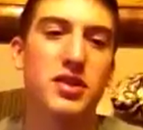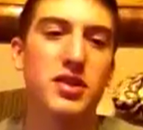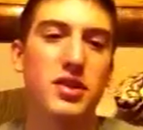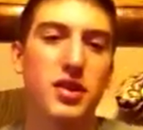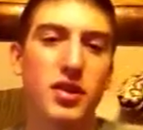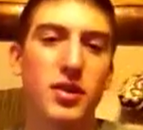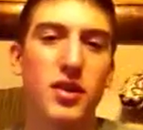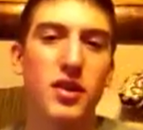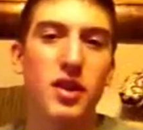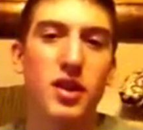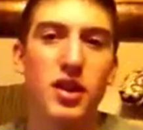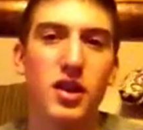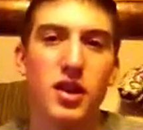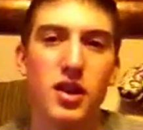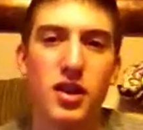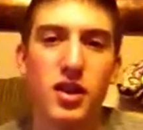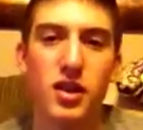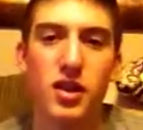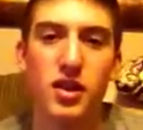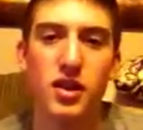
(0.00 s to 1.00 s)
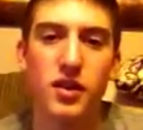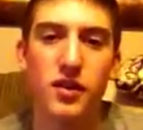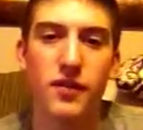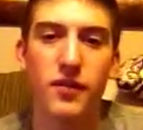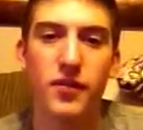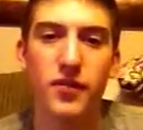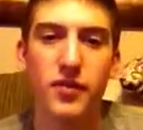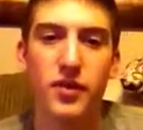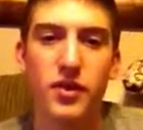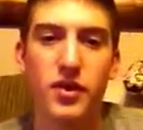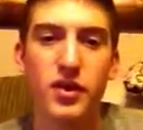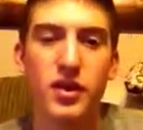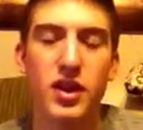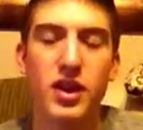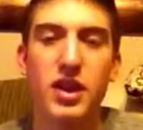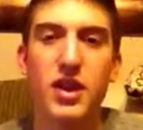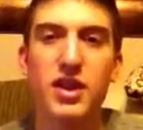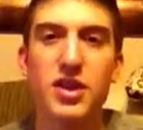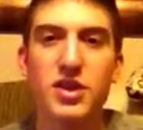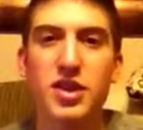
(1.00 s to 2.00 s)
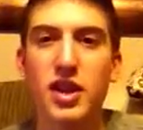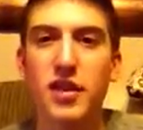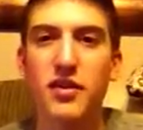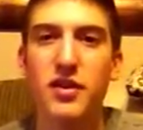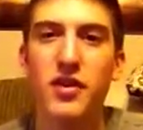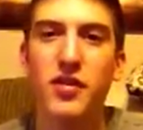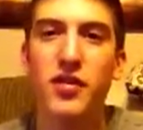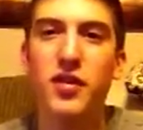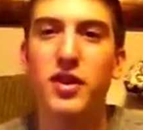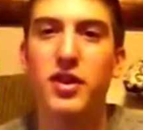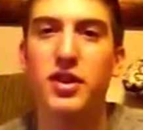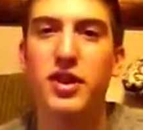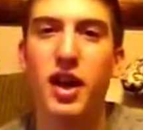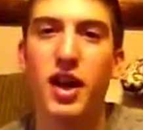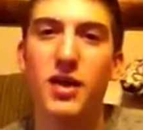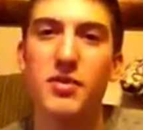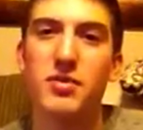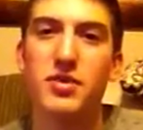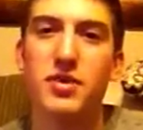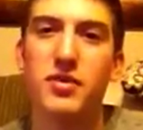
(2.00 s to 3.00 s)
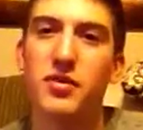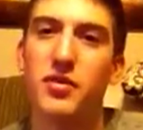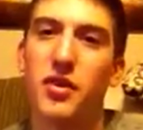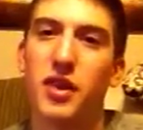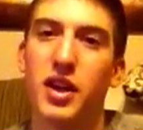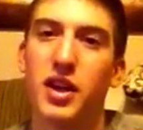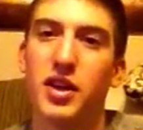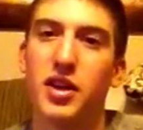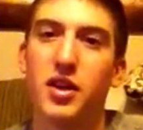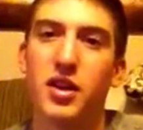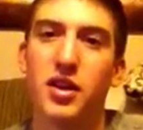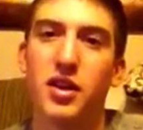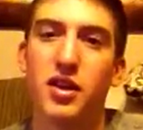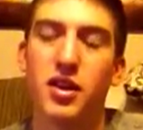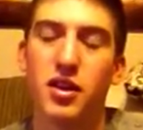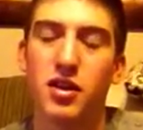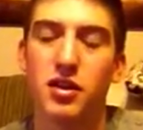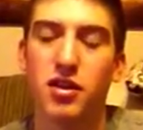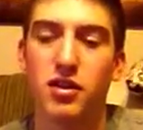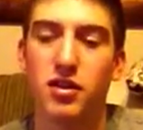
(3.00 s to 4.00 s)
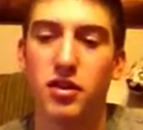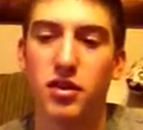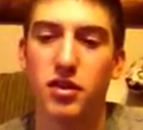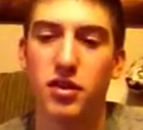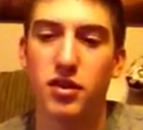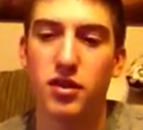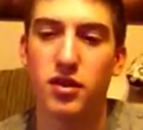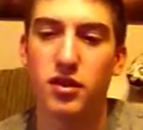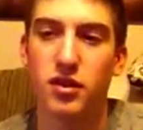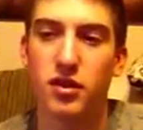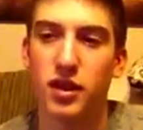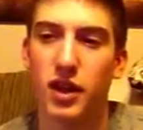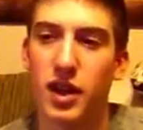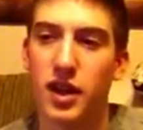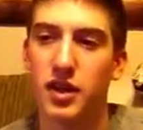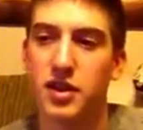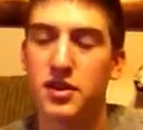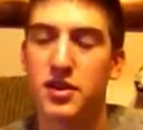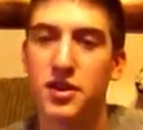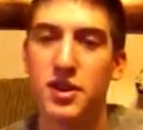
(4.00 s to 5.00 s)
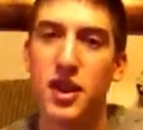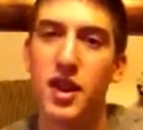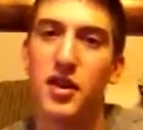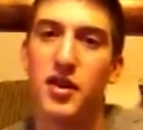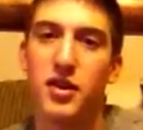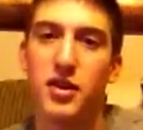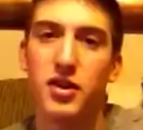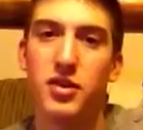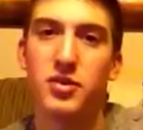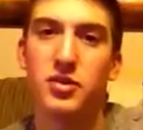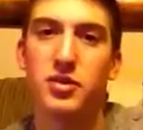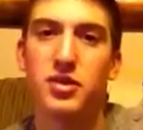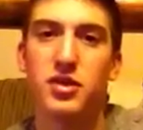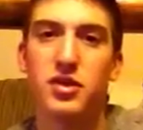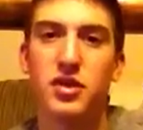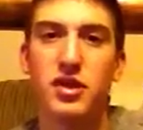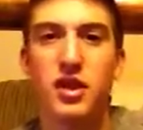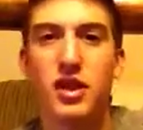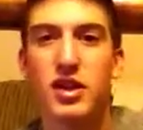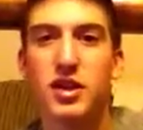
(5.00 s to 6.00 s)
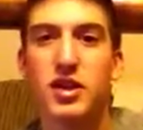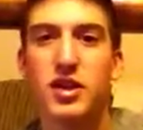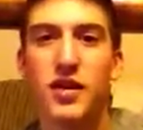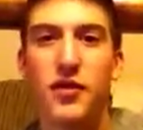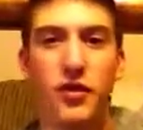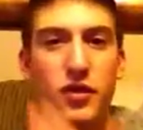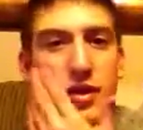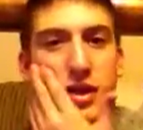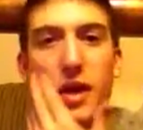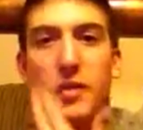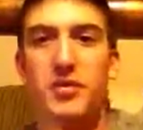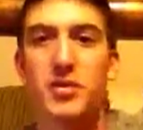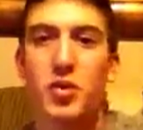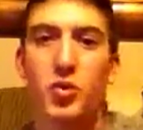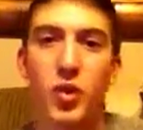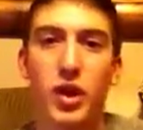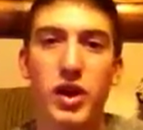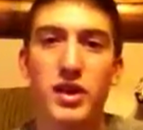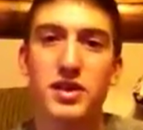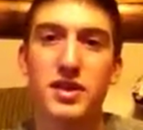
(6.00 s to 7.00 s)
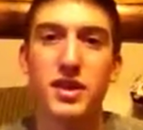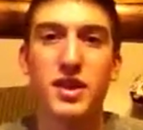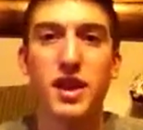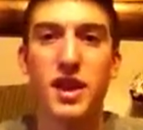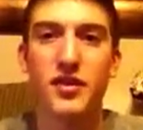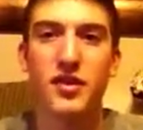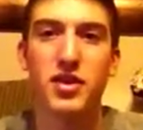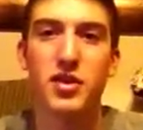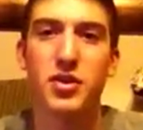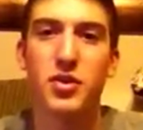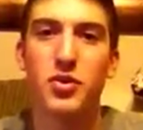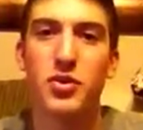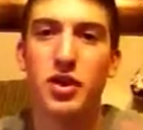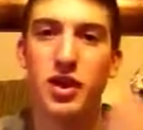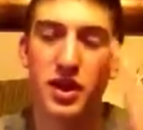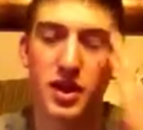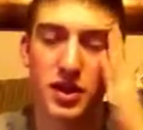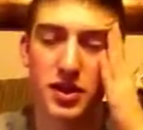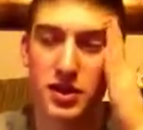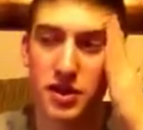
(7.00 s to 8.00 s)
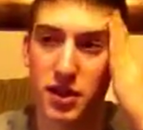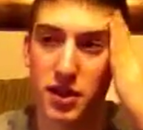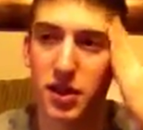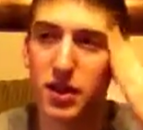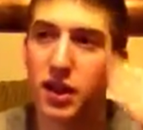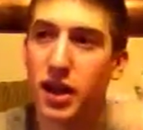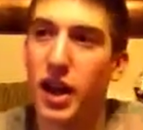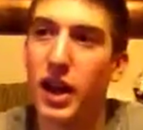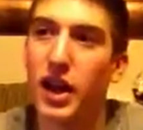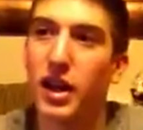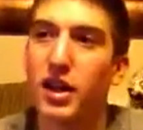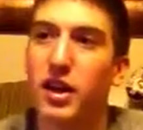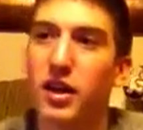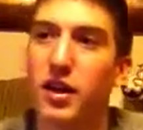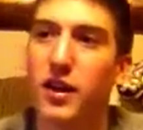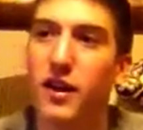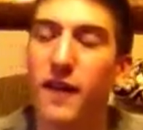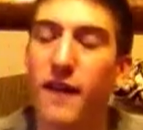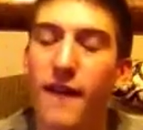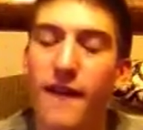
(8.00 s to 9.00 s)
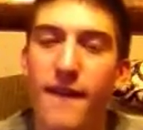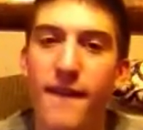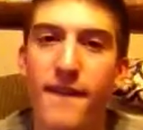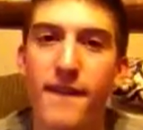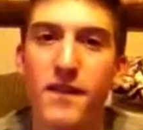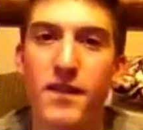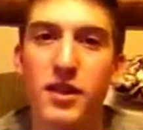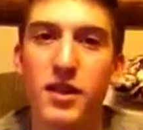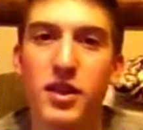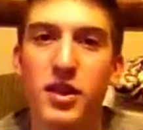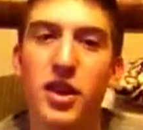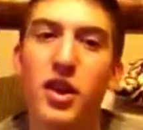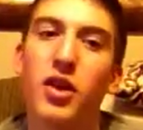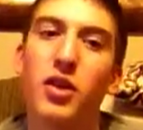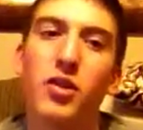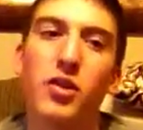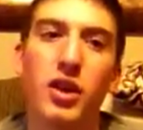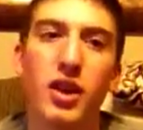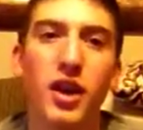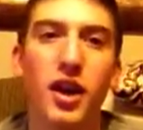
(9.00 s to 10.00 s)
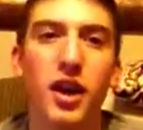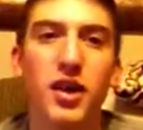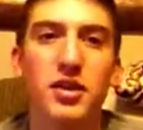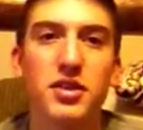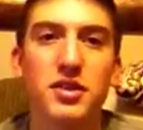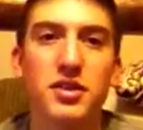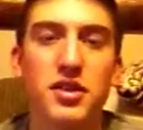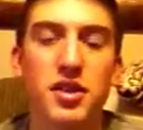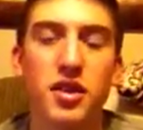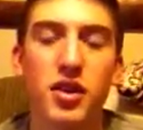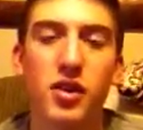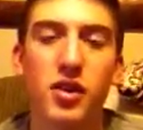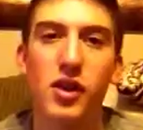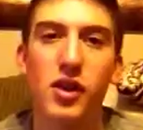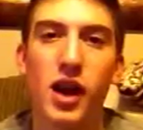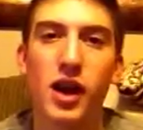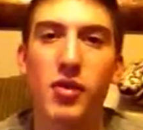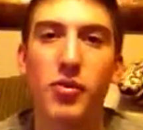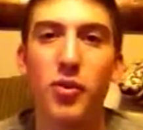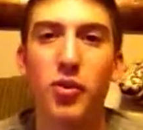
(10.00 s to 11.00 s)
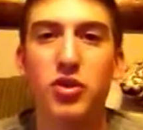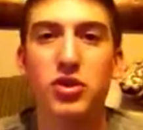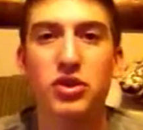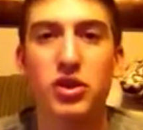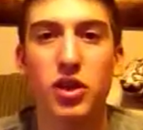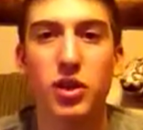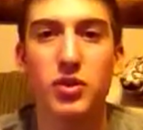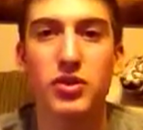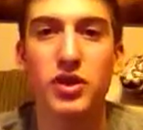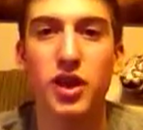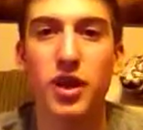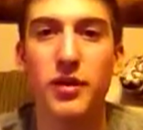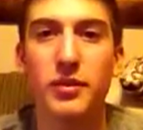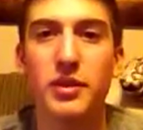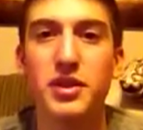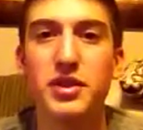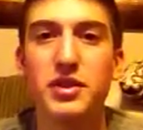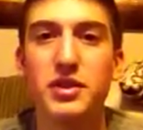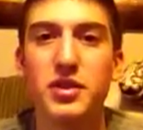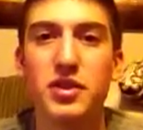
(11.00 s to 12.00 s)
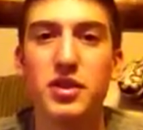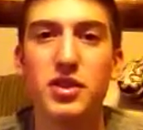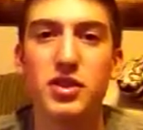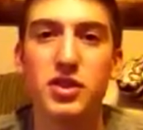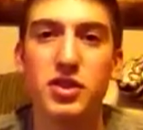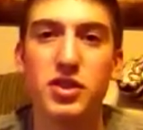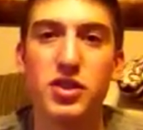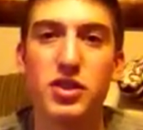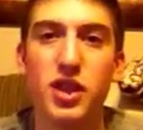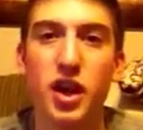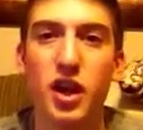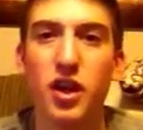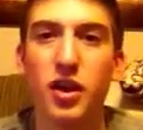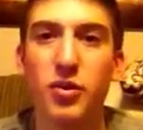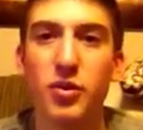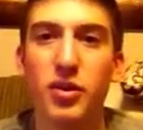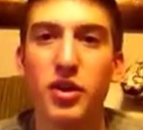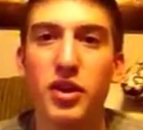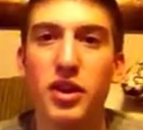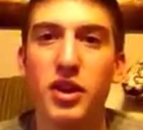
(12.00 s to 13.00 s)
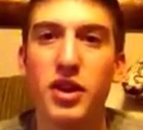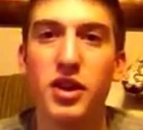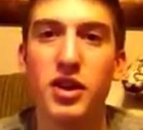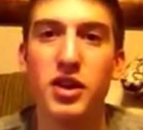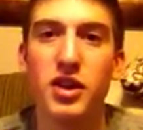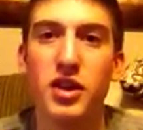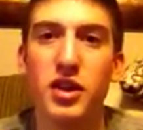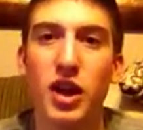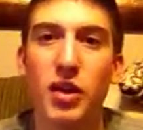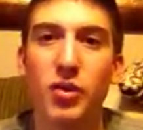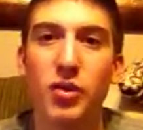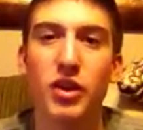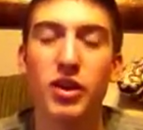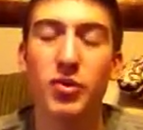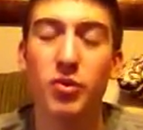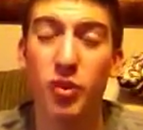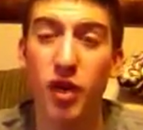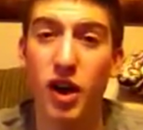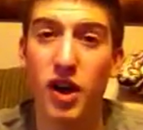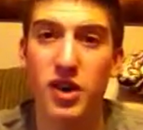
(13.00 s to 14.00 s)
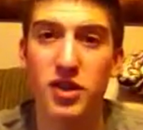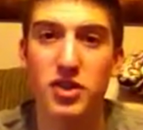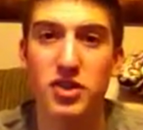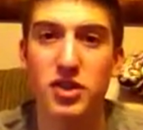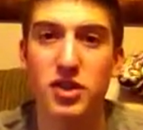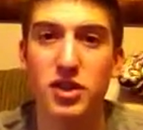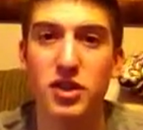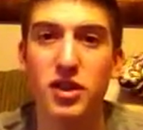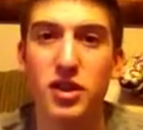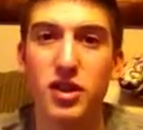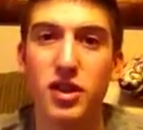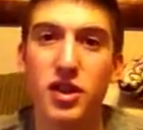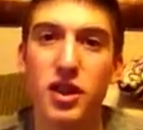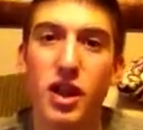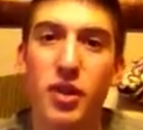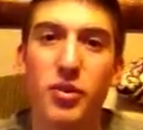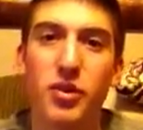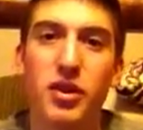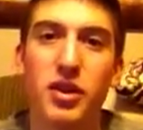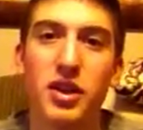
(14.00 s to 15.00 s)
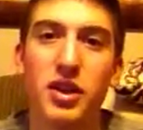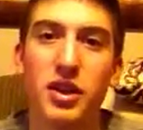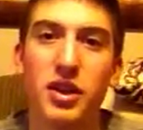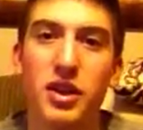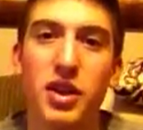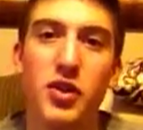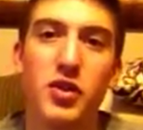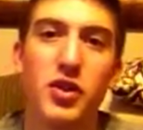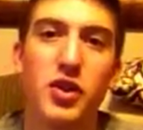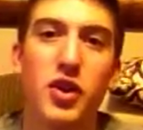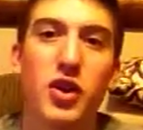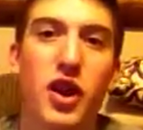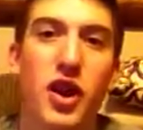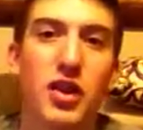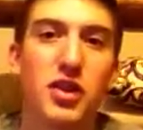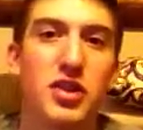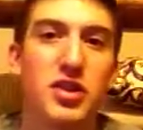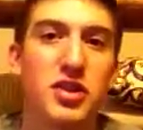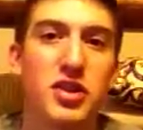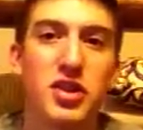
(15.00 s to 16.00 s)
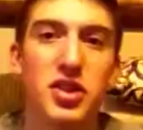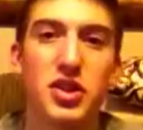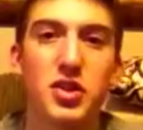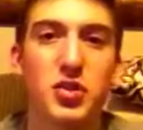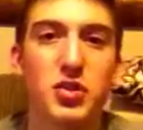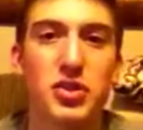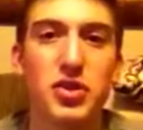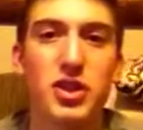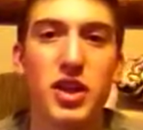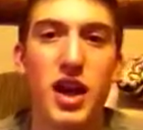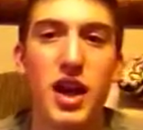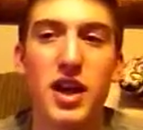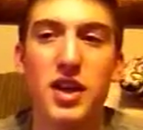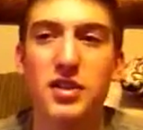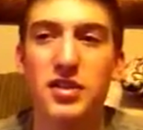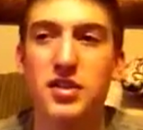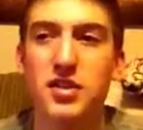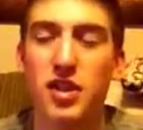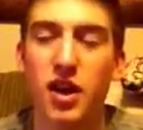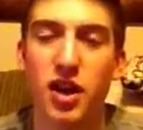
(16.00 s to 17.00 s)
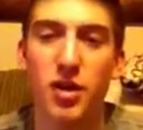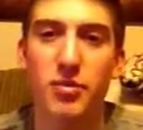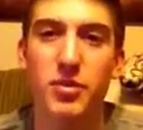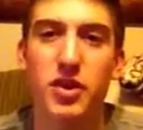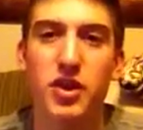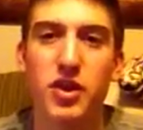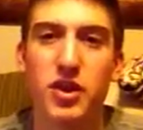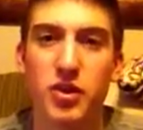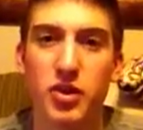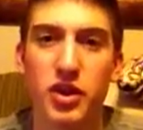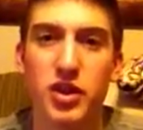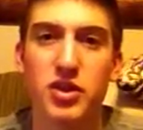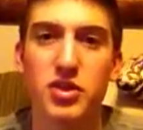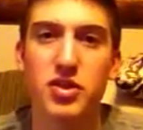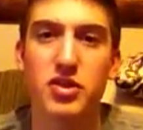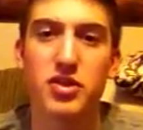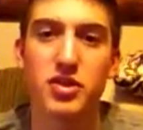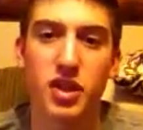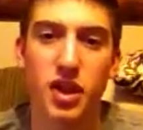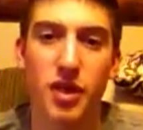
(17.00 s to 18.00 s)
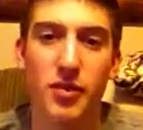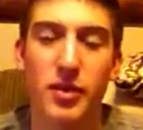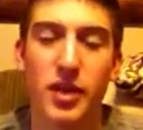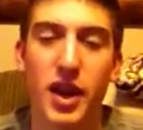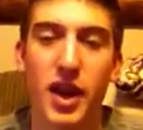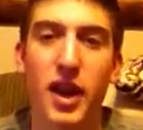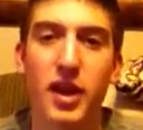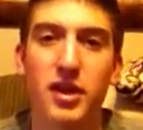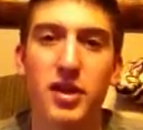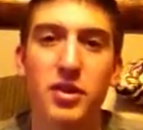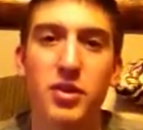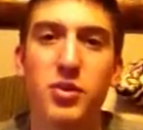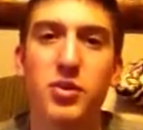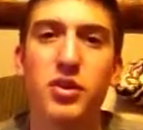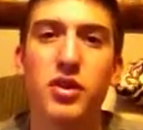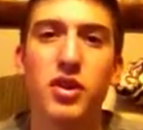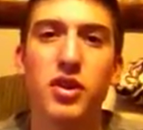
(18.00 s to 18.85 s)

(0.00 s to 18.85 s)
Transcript: So, they each have different types of, like scenarios and different types of ways that you have to do things. Like, Leon's kind of more slow zombies, so you're not really rushed. You're not really, you don't got these huge ass zombie creatures coming at you.